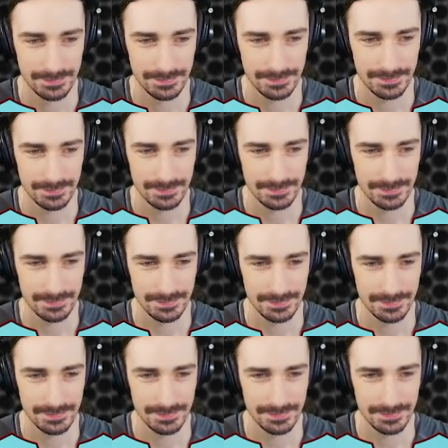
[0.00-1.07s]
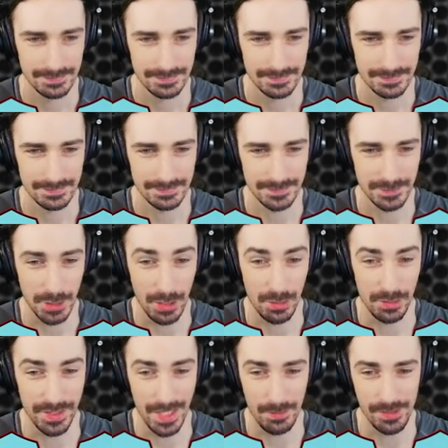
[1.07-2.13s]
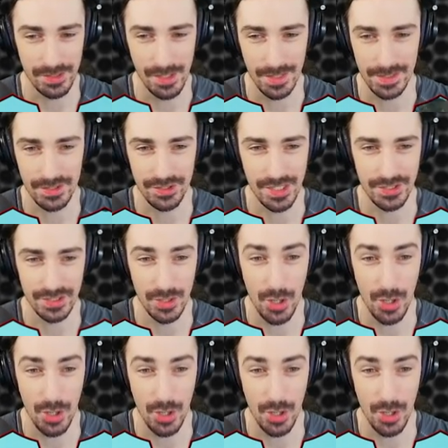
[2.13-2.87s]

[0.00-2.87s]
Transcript: Here we go. Oh, that was not this gentle.